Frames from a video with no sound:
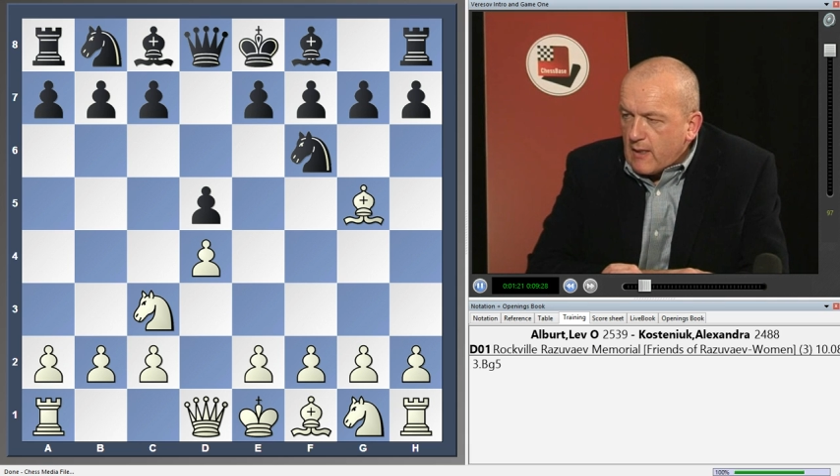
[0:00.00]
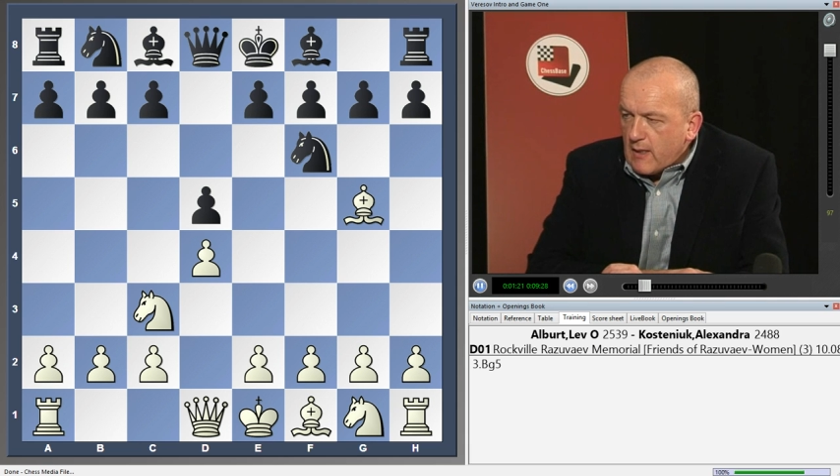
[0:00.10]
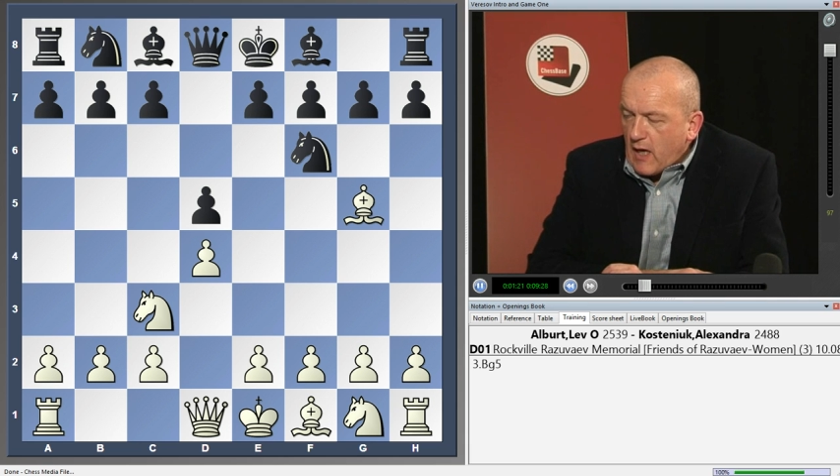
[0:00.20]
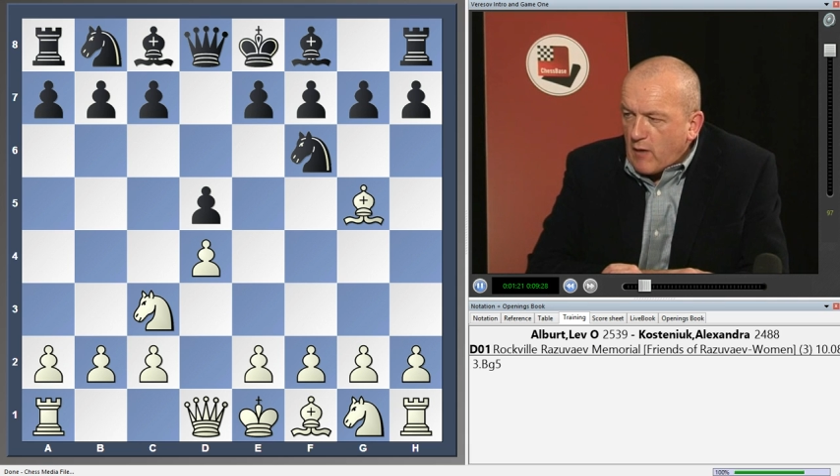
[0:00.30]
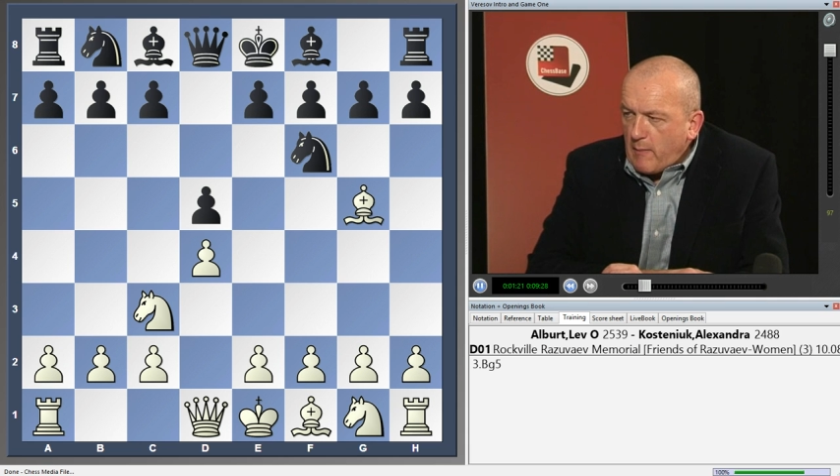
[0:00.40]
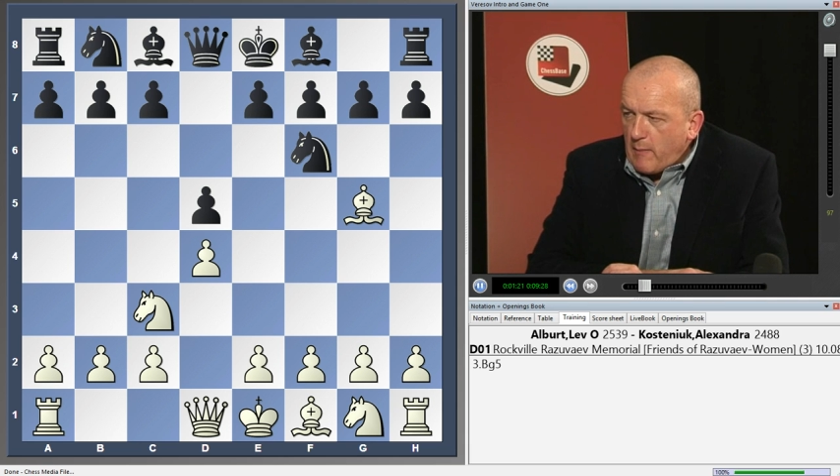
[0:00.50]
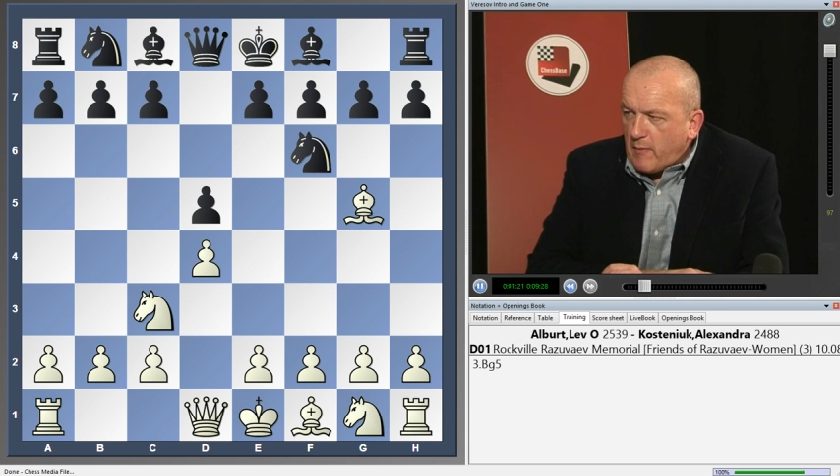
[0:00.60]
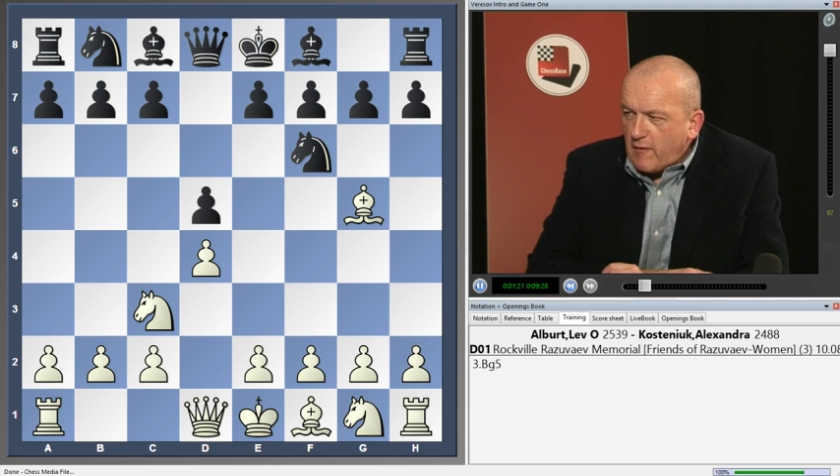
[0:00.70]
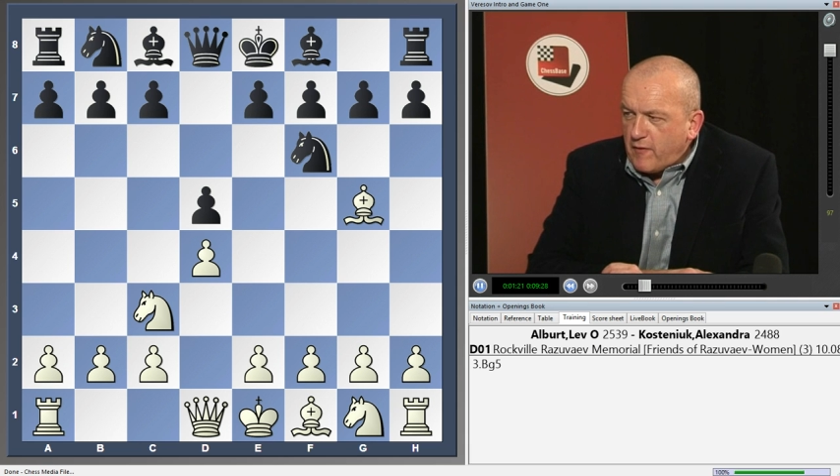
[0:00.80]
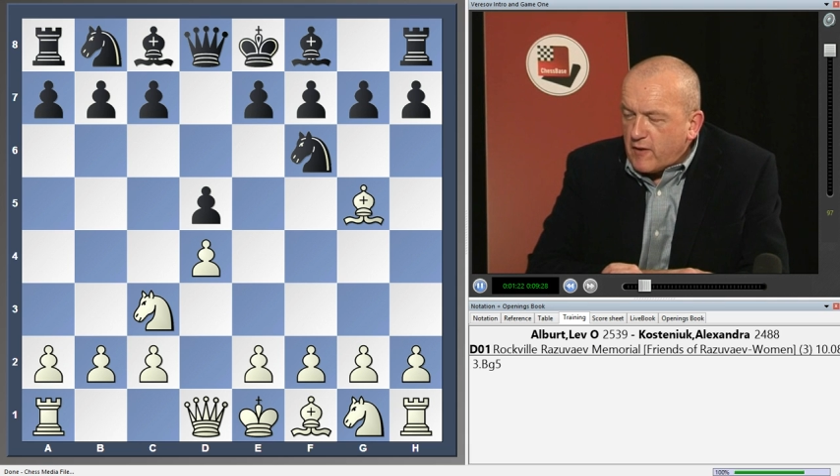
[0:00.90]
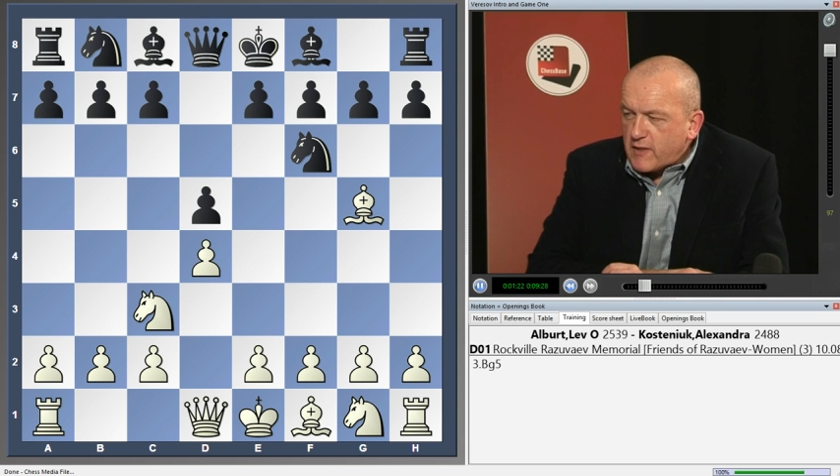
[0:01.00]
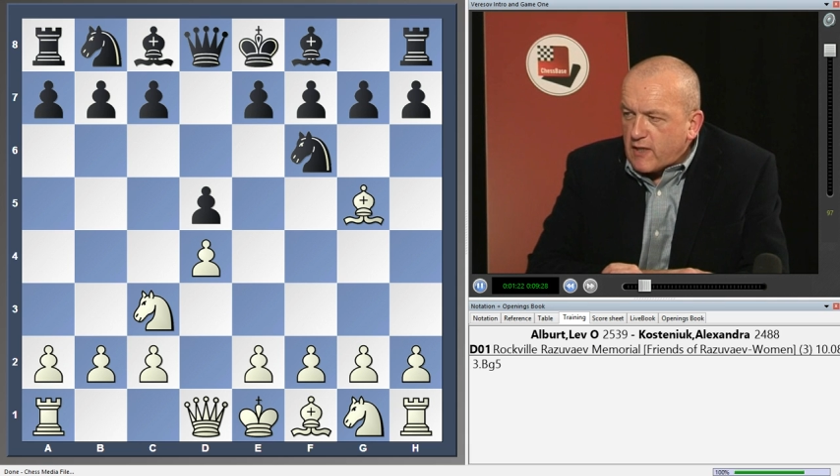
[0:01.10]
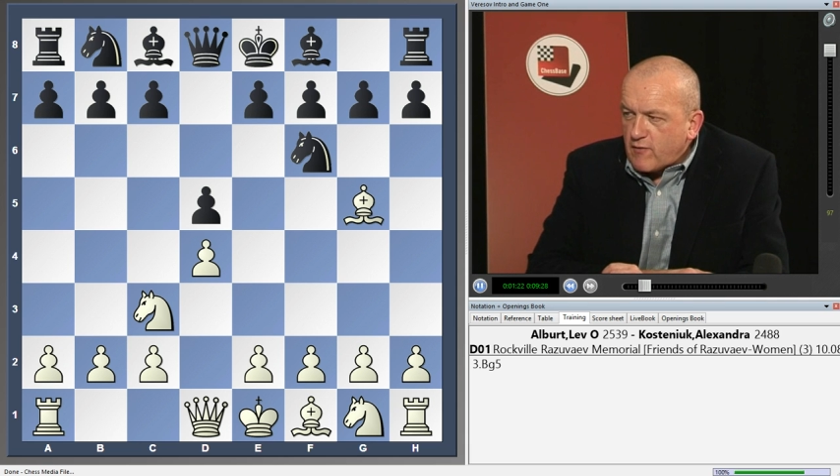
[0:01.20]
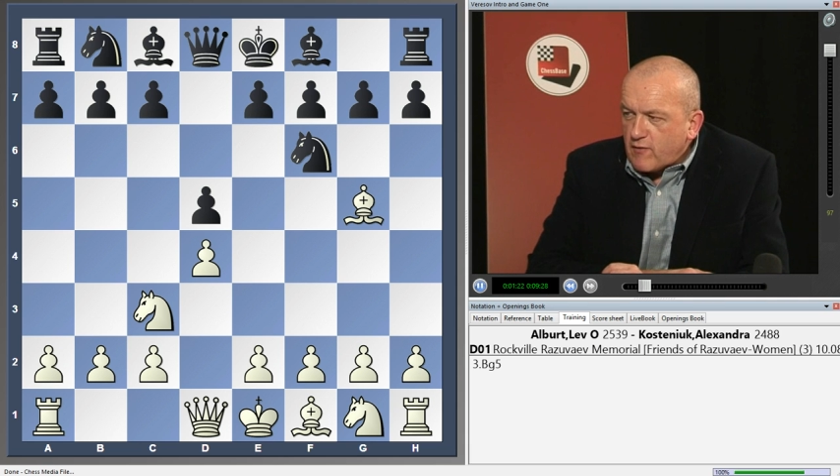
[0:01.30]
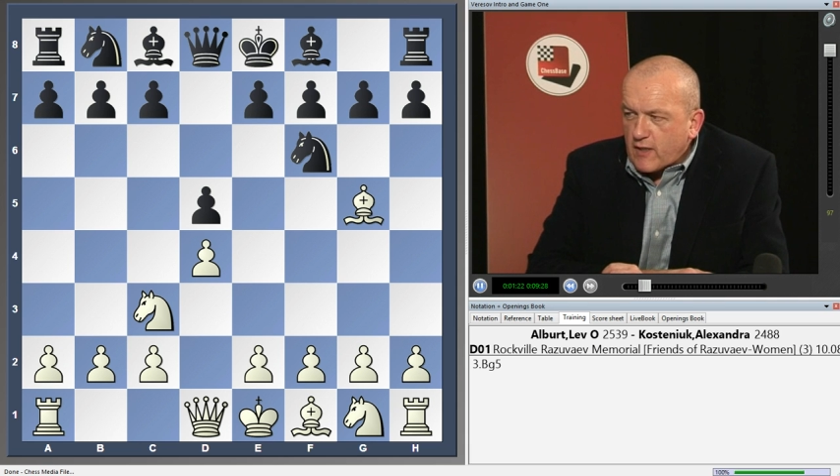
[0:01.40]
I remember my first
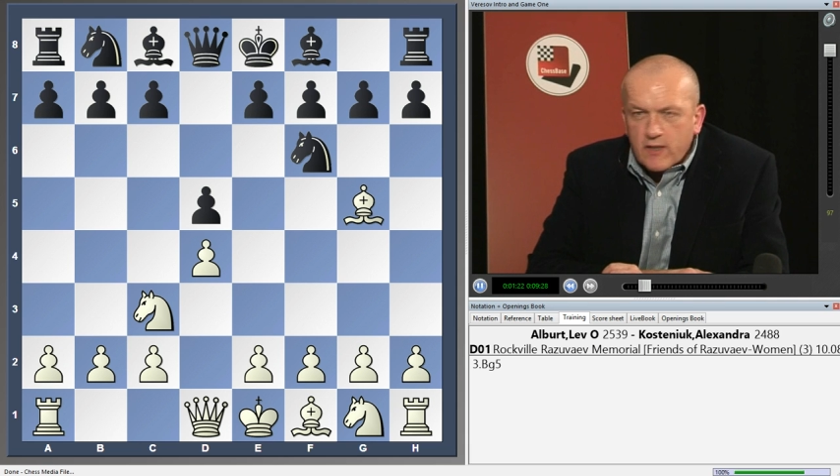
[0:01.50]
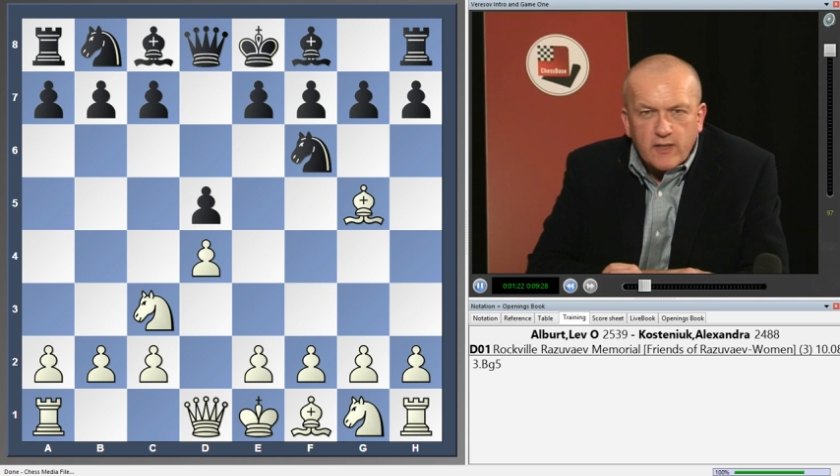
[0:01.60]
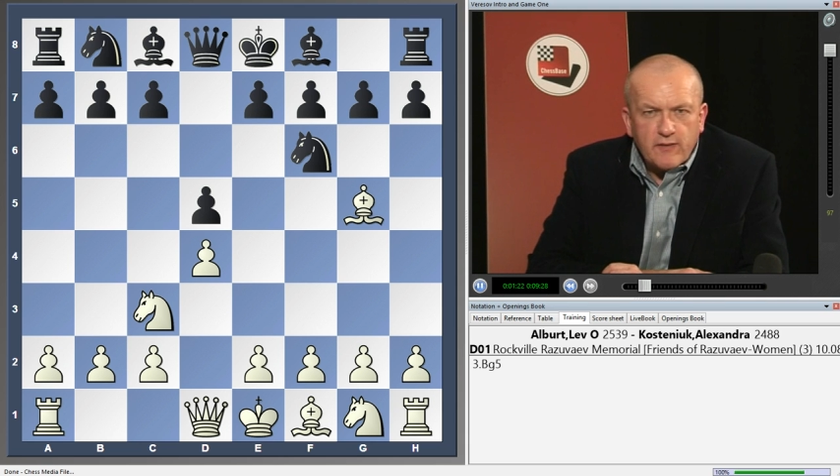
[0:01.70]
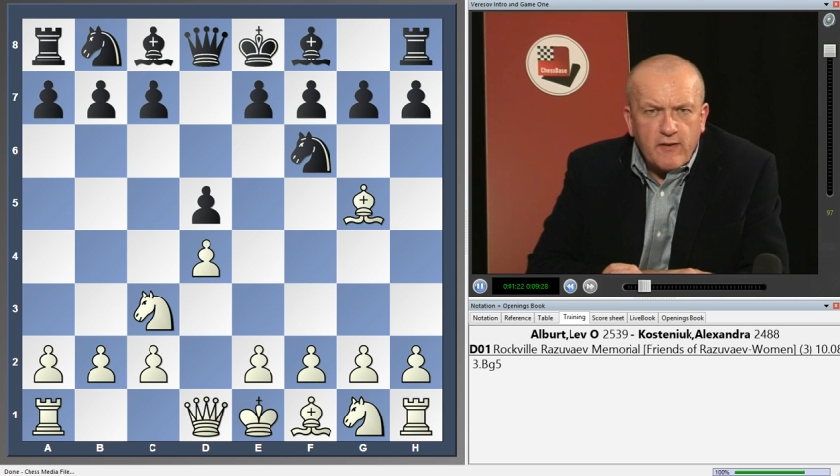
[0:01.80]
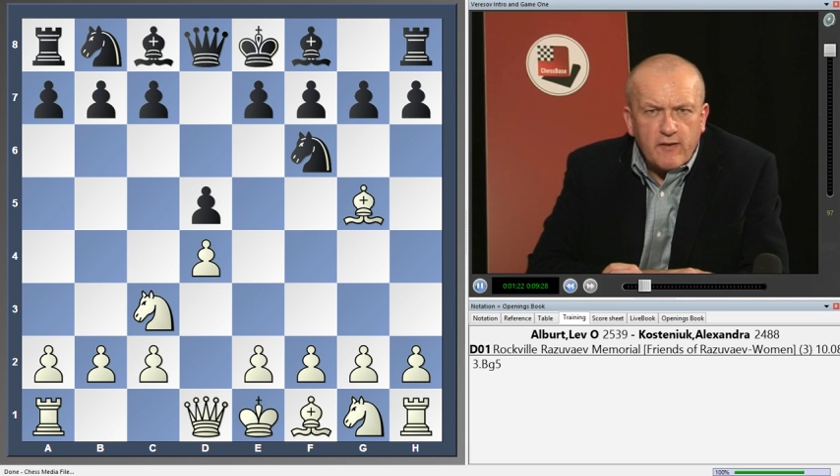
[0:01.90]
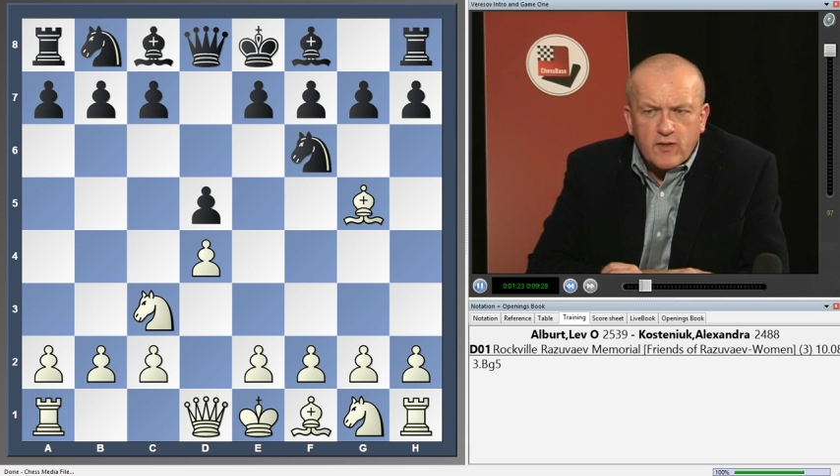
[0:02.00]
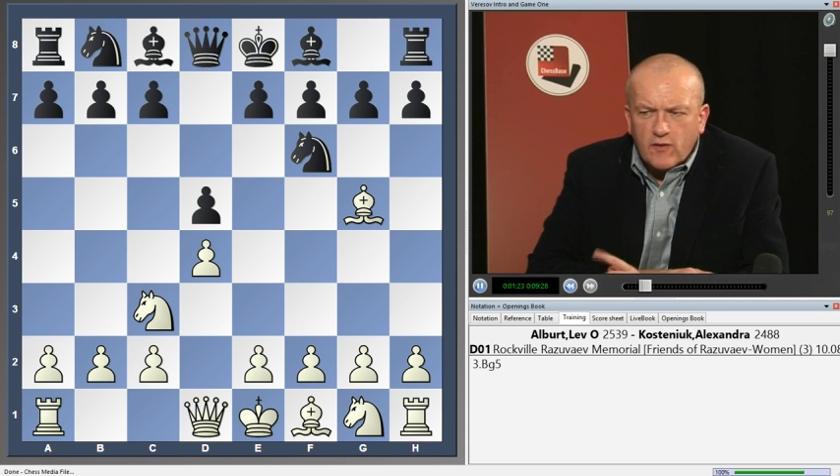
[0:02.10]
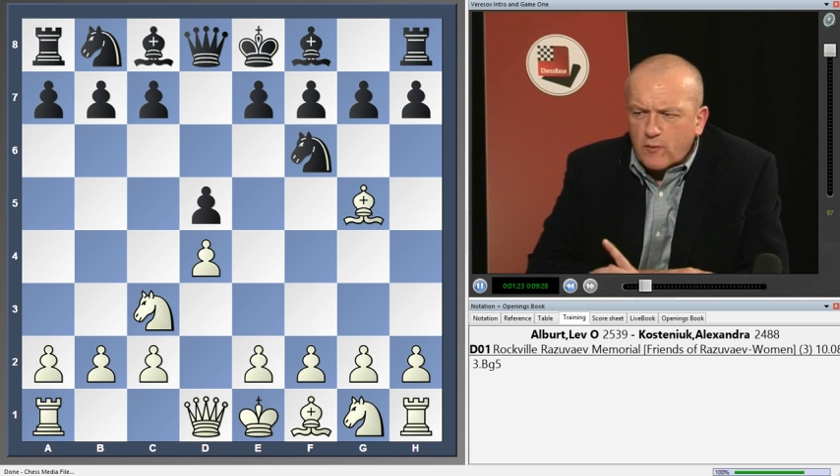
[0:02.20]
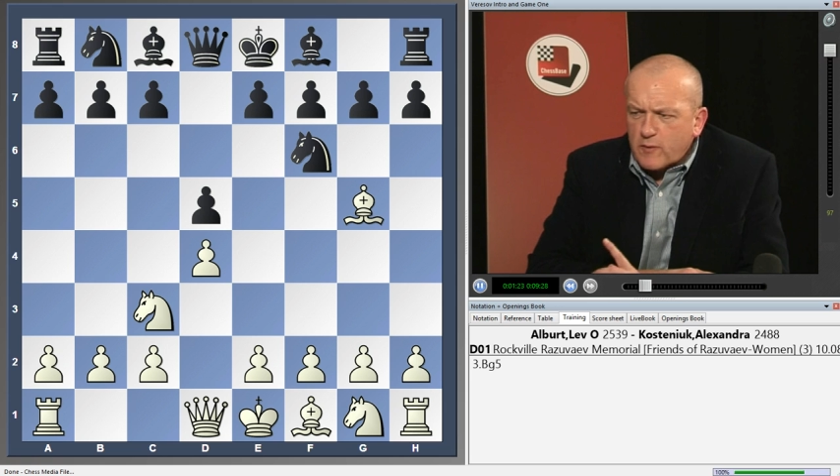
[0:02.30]
introduction to the Veresov